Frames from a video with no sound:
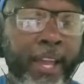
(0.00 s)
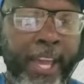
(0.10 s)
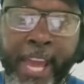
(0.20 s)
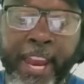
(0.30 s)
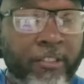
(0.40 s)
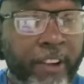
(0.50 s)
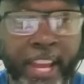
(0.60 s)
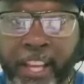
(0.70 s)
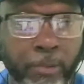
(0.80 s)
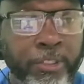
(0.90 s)
He ain't a
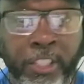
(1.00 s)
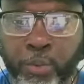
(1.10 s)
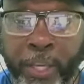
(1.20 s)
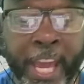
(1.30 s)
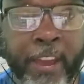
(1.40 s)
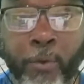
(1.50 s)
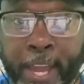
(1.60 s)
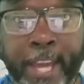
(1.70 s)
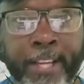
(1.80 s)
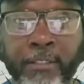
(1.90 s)
great coach because we can't
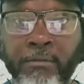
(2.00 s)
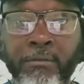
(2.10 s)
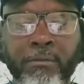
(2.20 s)
win.